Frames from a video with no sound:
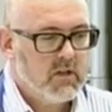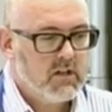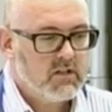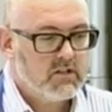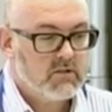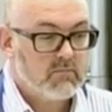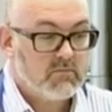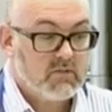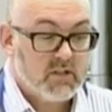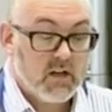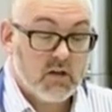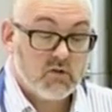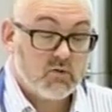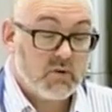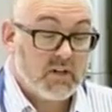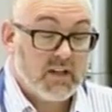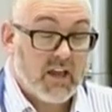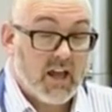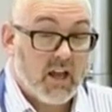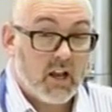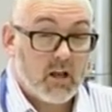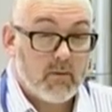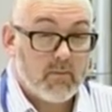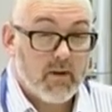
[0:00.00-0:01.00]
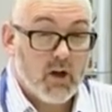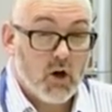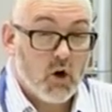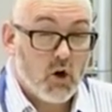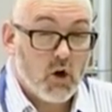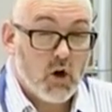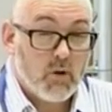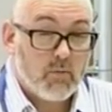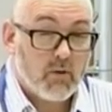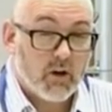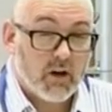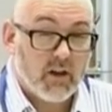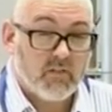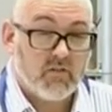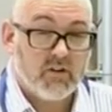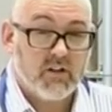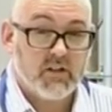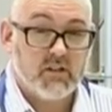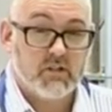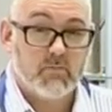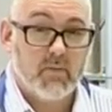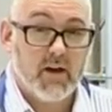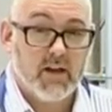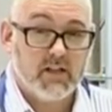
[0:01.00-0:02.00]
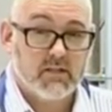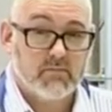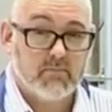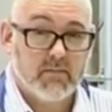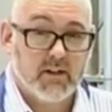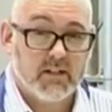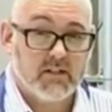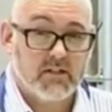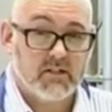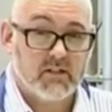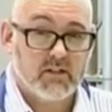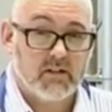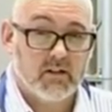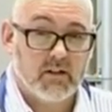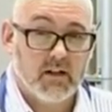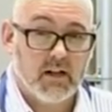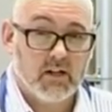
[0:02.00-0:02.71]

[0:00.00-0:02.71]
Sometimes we can get a little bit hung up on evidence-based medicine,